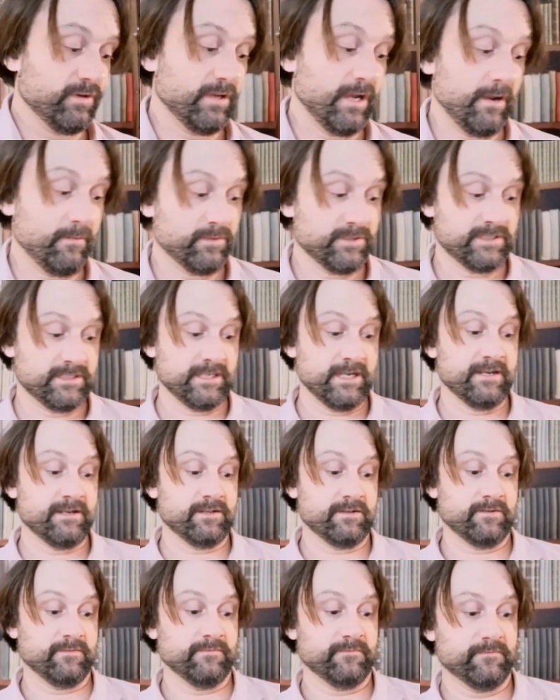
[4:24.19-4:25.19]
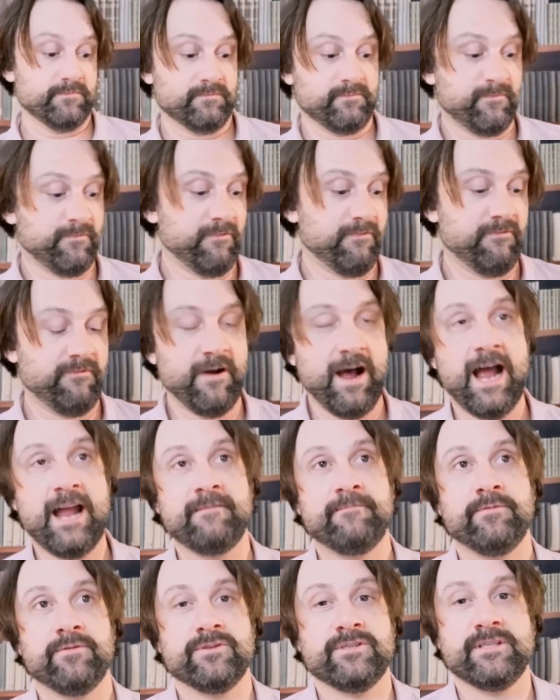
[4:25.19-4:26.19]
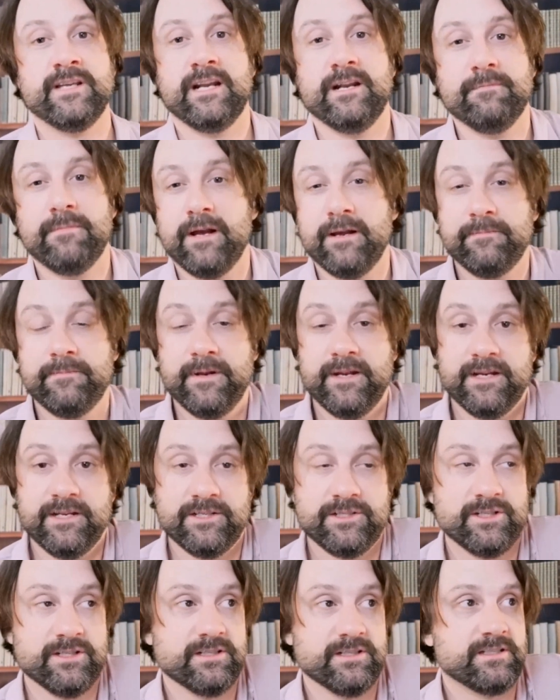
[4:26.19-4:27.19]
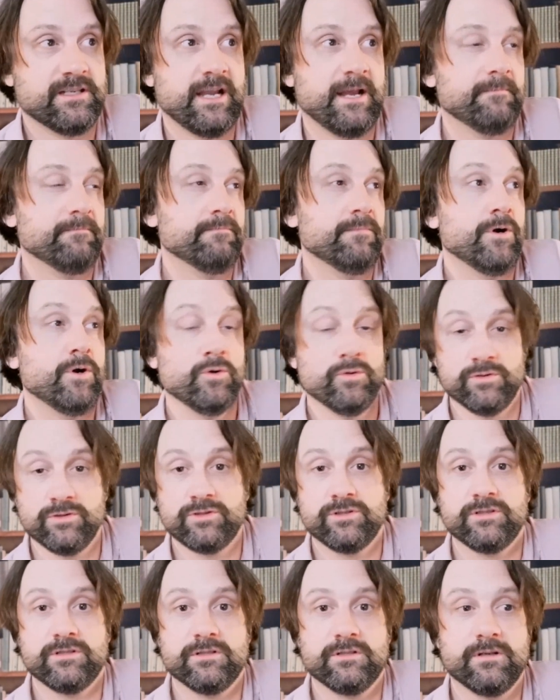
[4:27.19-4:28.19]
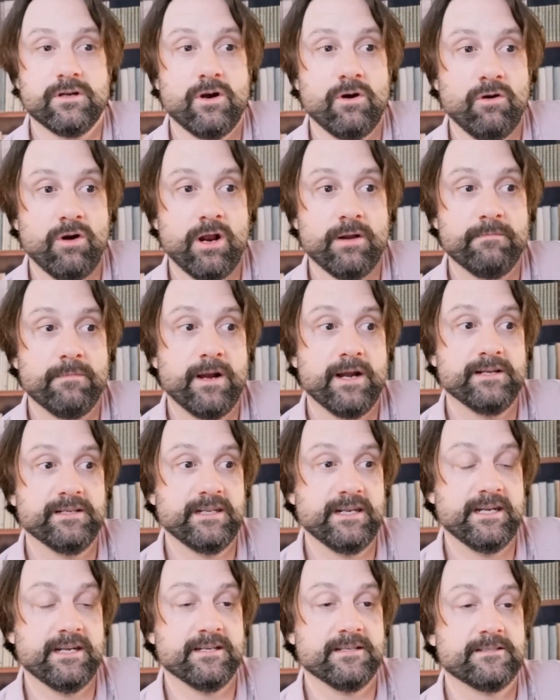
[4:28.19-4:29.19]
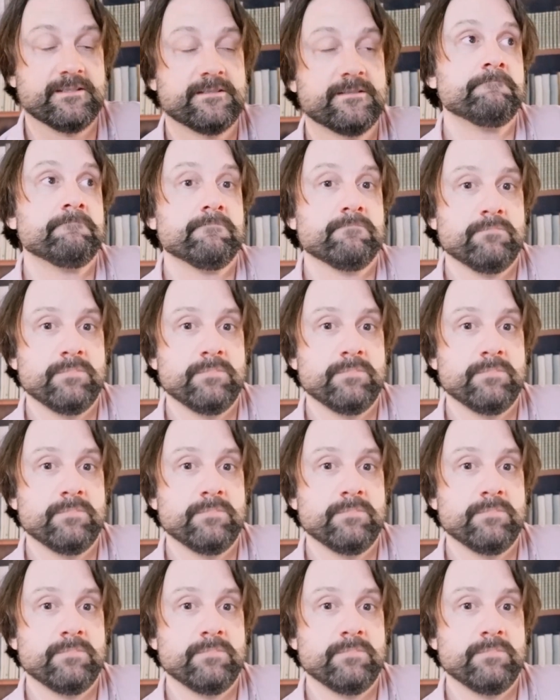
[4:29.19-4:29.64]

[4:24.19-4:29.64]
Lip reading: I would say the 5% of my patients at most are on my D.O.S.E.